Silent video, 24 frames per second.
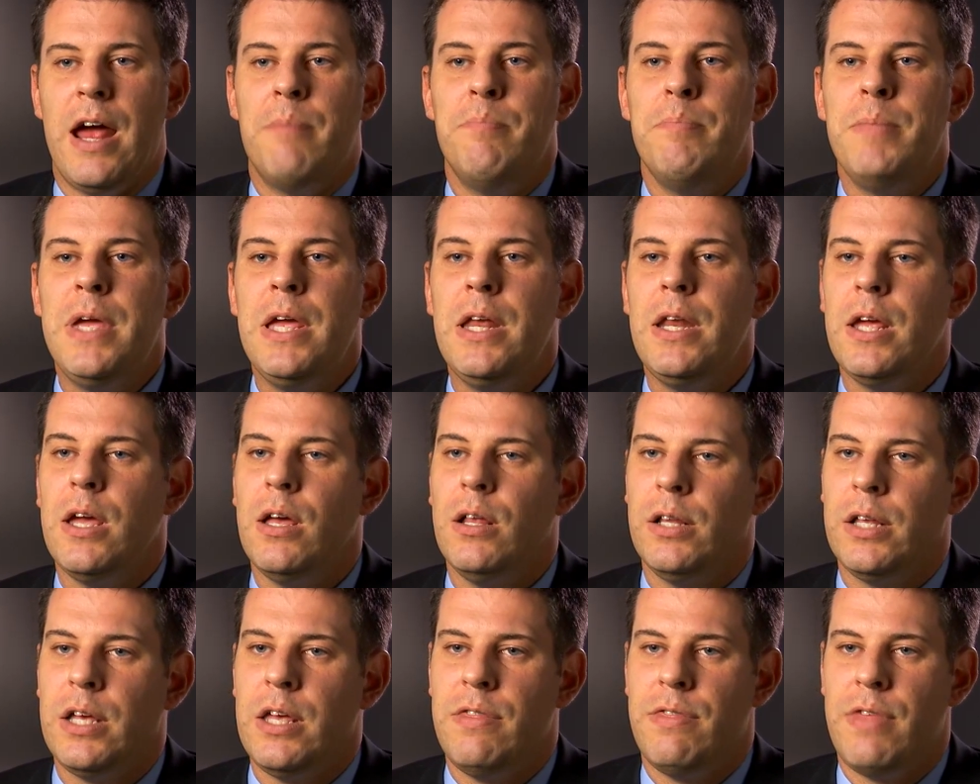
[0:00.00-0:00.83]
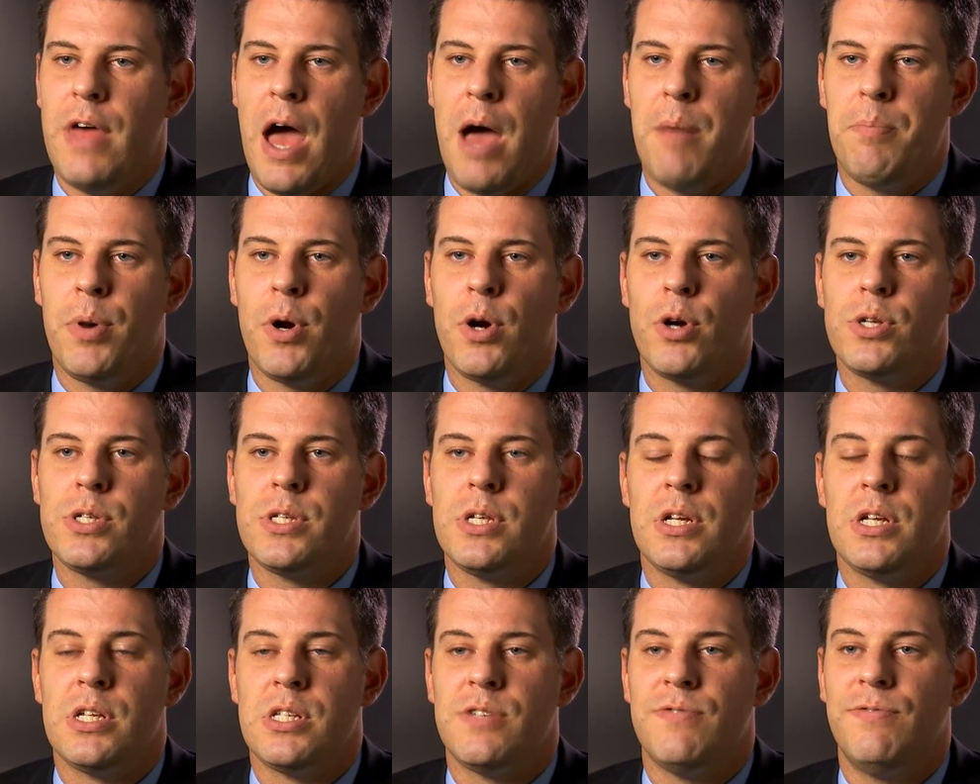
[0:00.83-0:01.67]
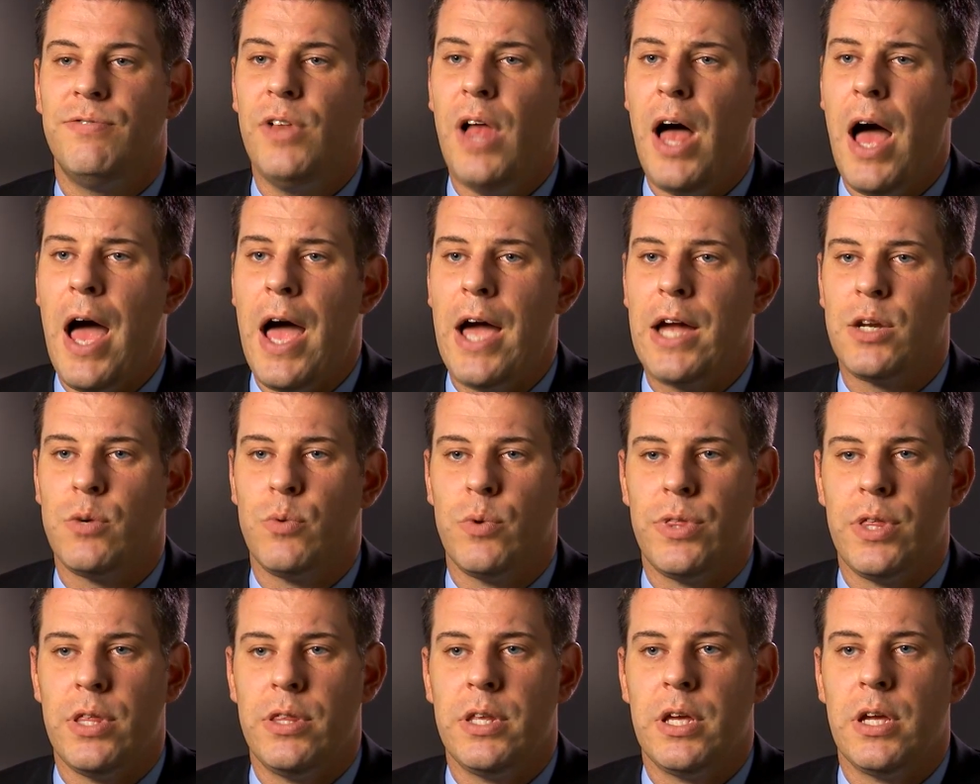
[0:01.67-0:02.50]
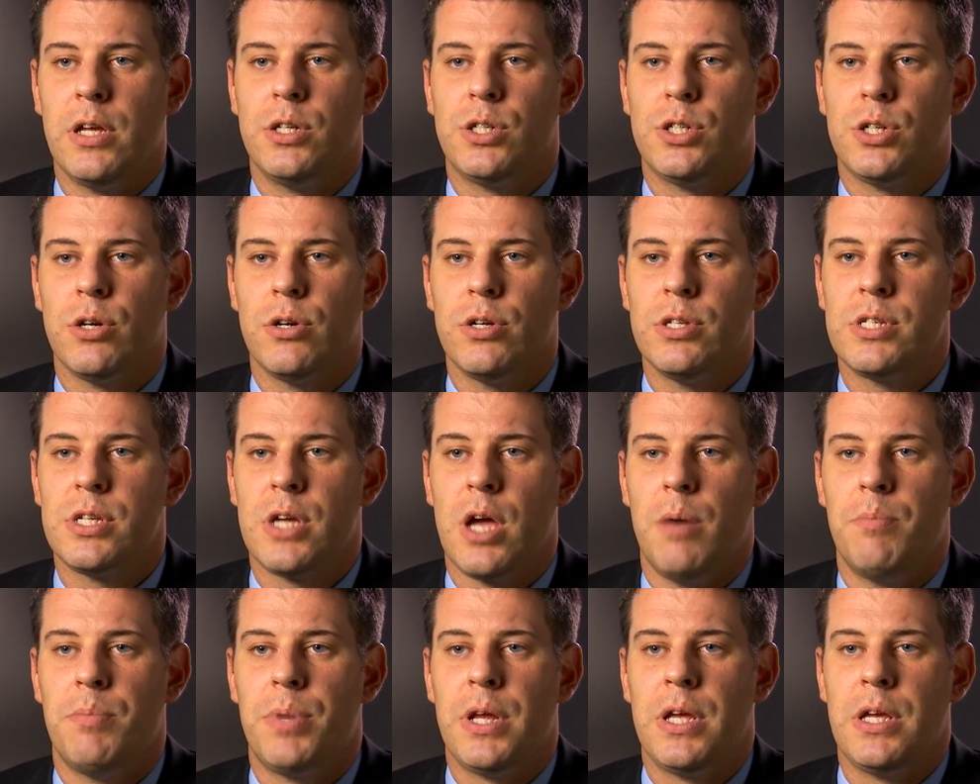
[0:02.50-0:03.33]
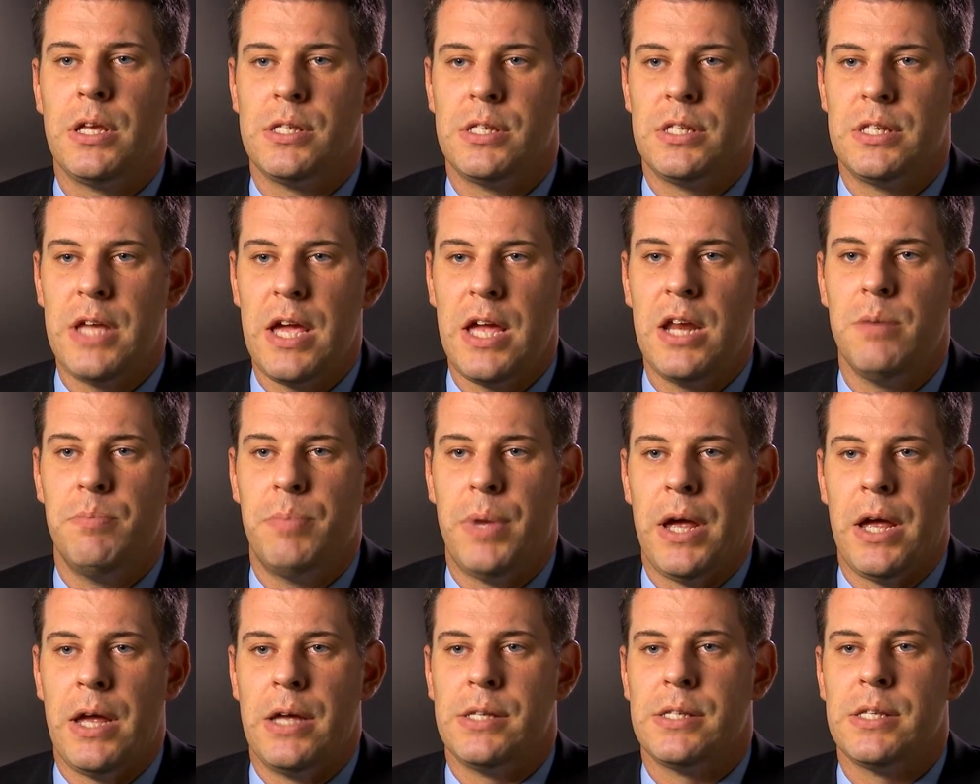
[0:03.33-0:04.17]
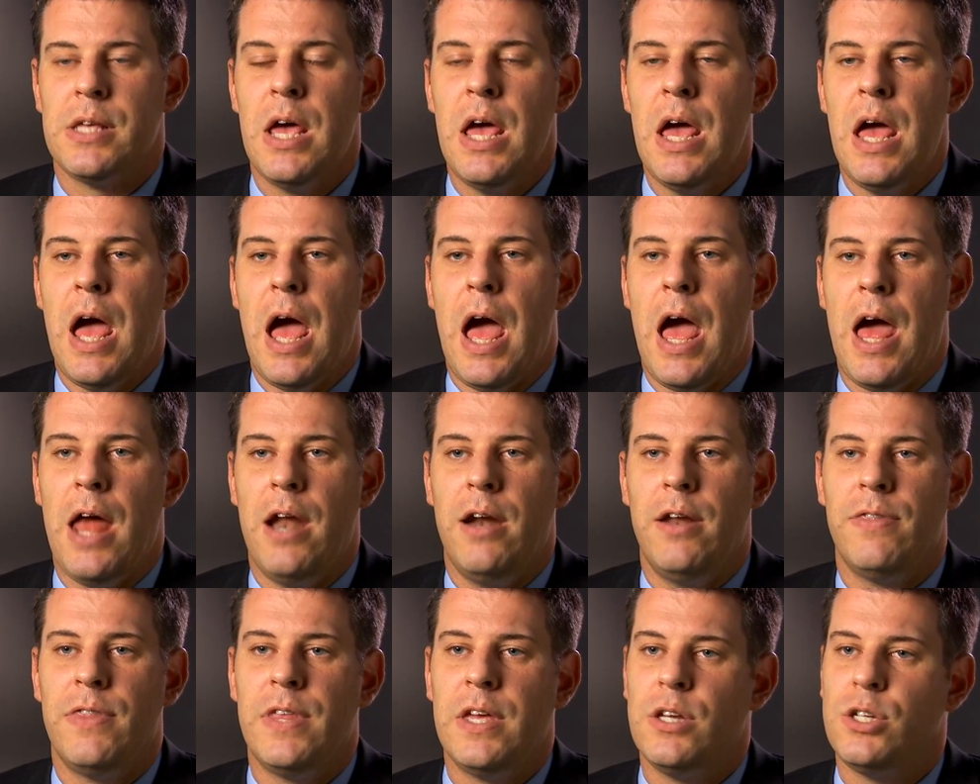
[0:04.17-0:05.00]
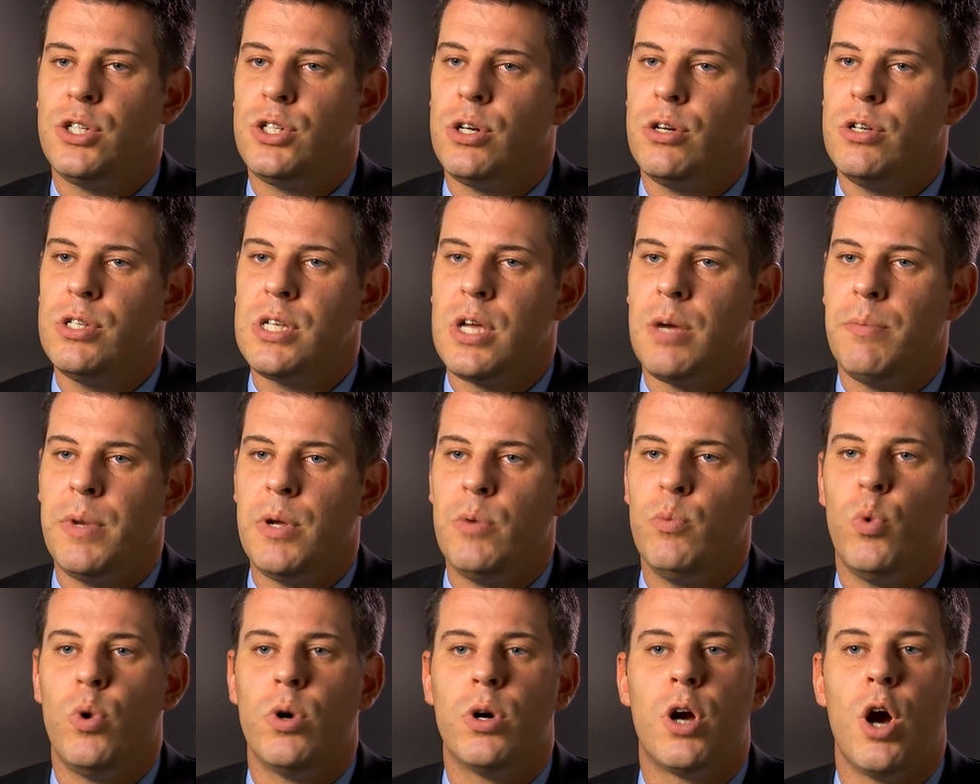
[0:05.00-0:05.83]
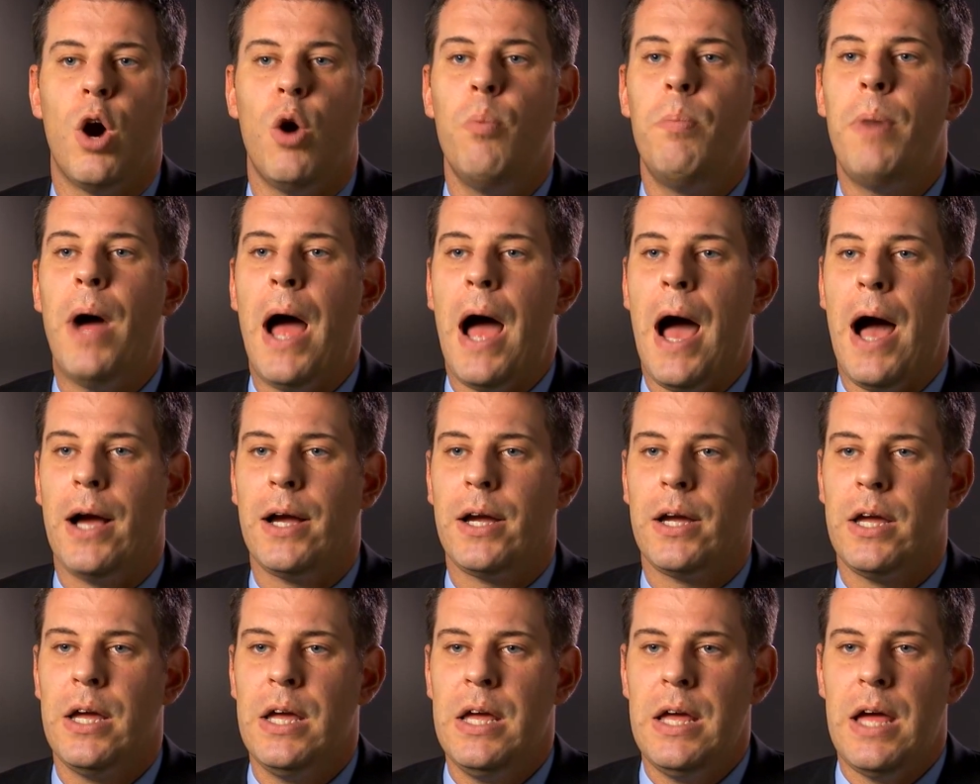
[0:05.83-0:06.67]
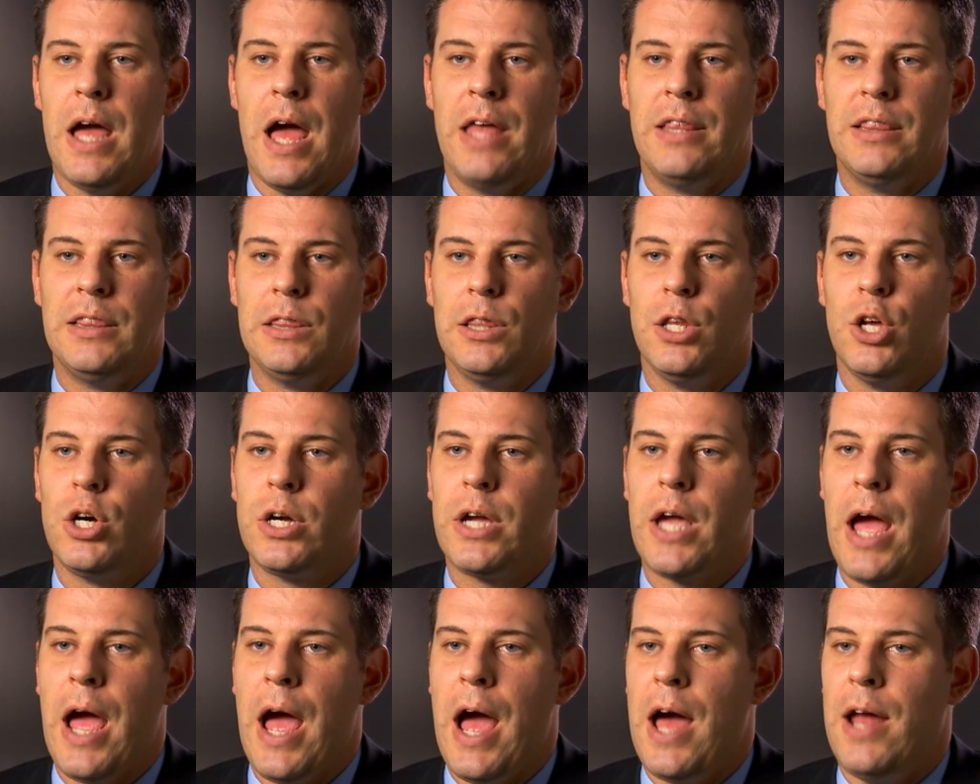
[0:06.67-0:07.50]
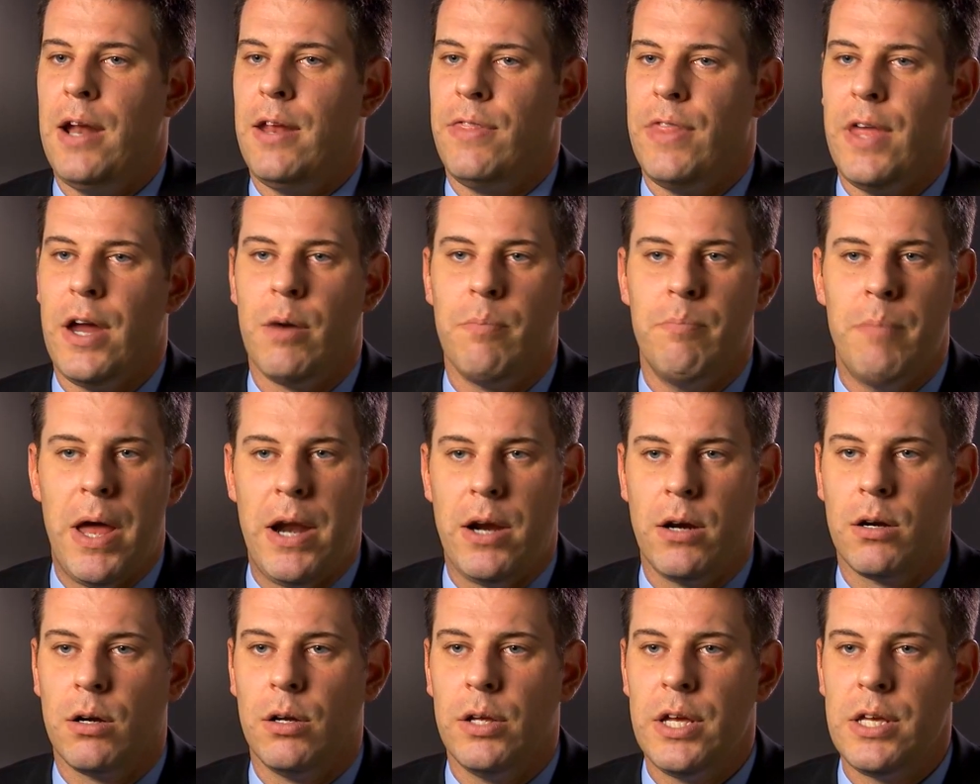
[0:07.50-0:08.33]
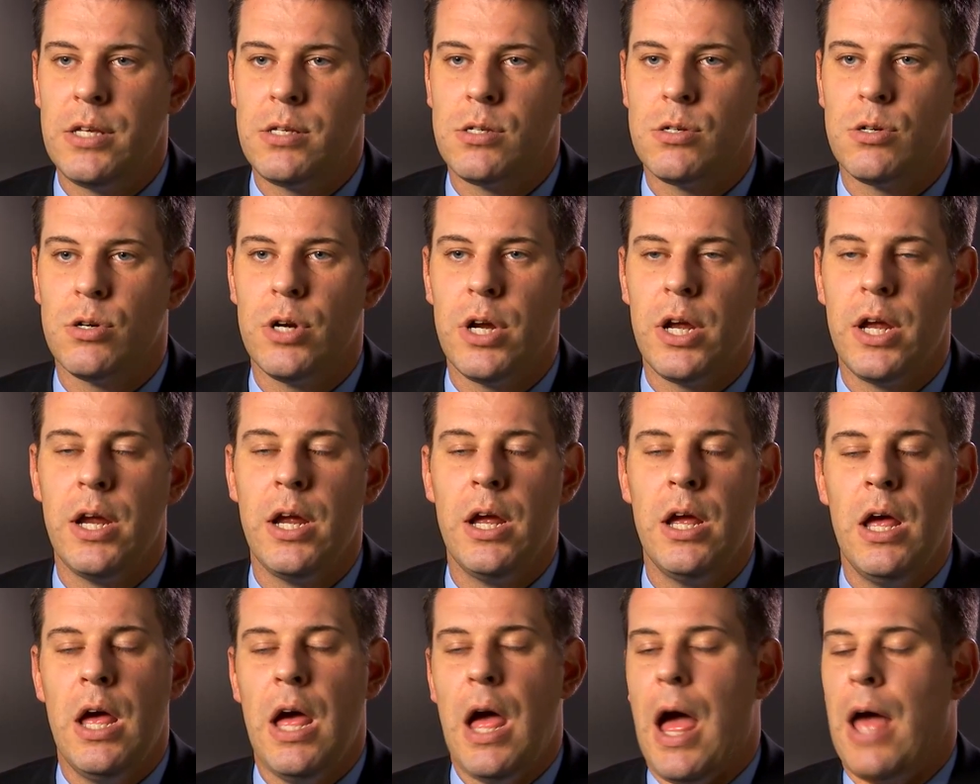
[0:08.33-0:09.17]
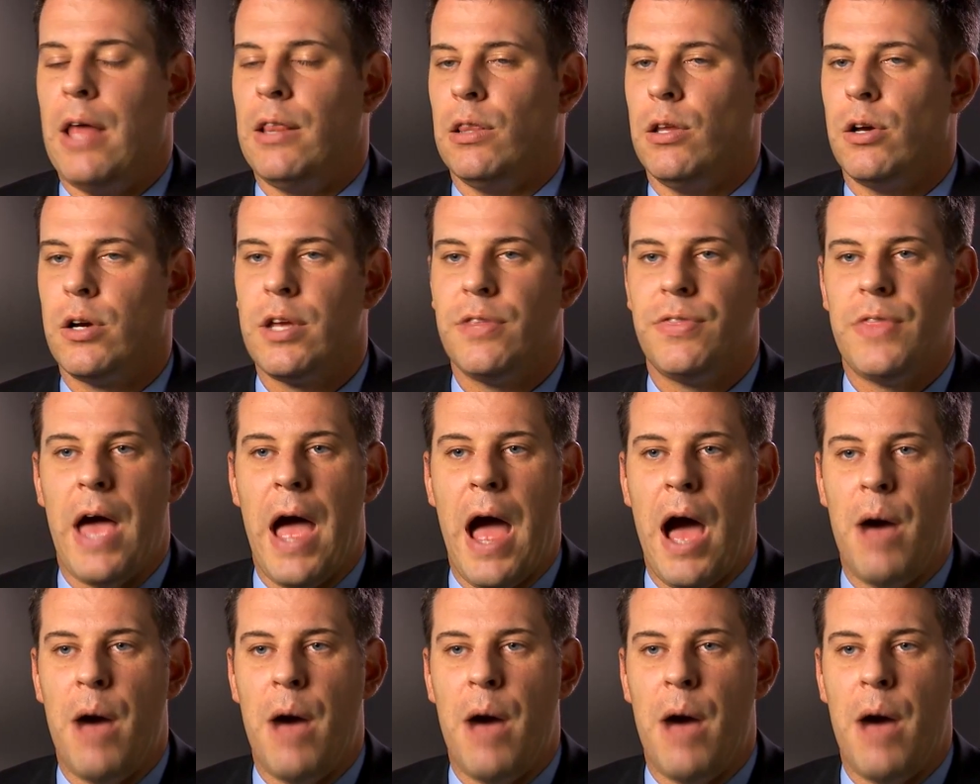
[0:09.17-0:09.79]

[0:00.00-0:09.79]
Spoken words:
immediately that person is flagged within the insurance company's database, and the insurance company will go back and look at their medical history and look at the